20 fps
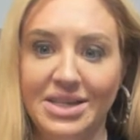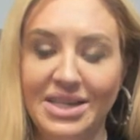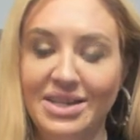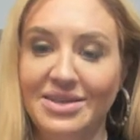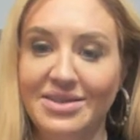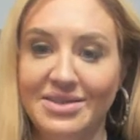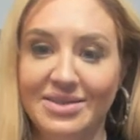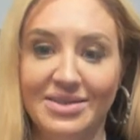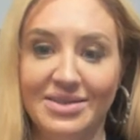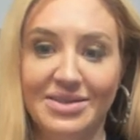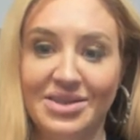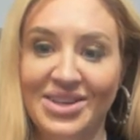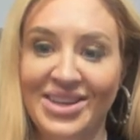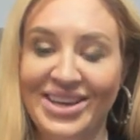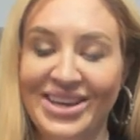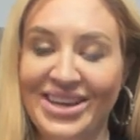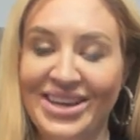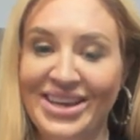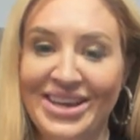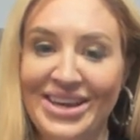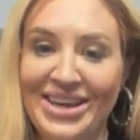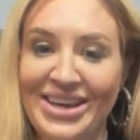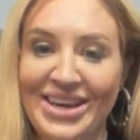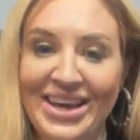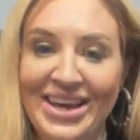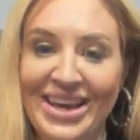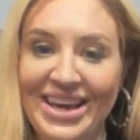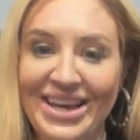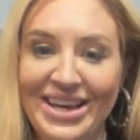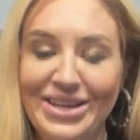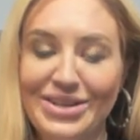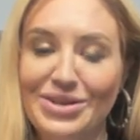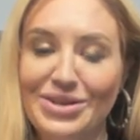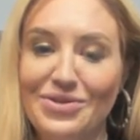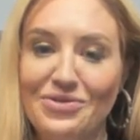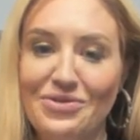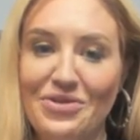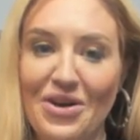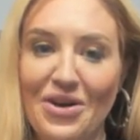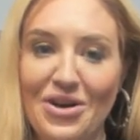He's he's a
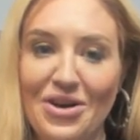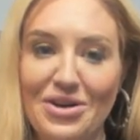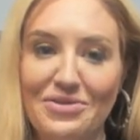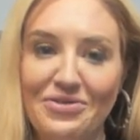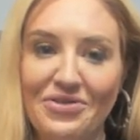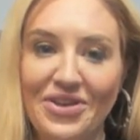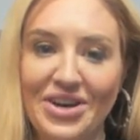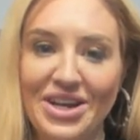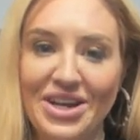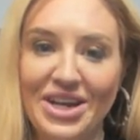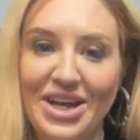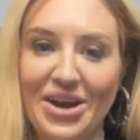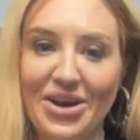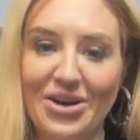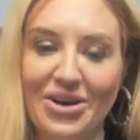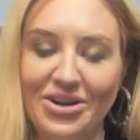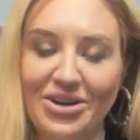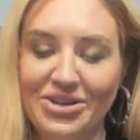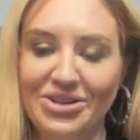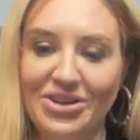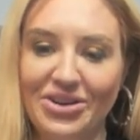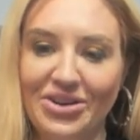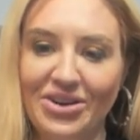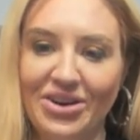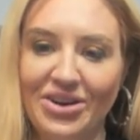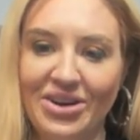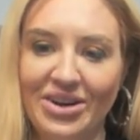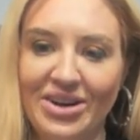very funny character.